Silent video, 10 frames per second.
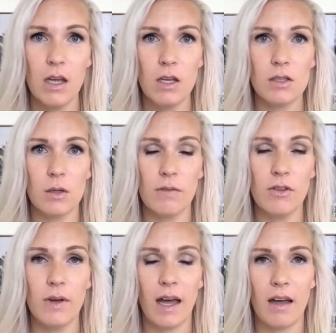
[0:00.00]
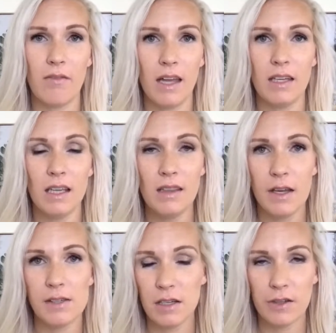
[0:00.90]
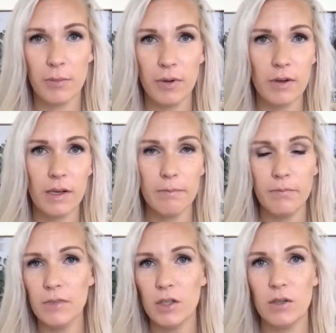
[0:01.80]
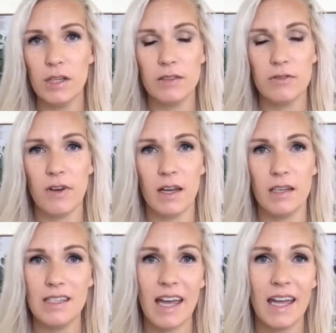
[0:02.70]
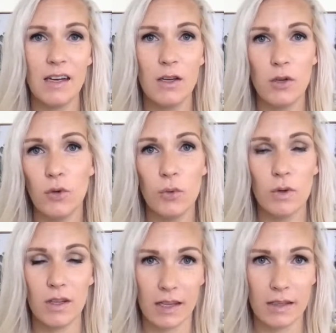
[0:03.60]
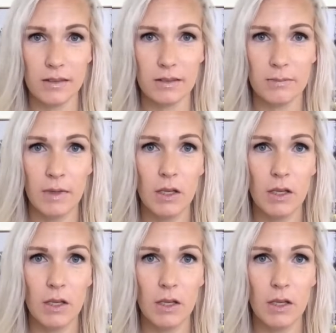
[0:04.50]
So if you have a $10,000 program, you need to find 10 new clients.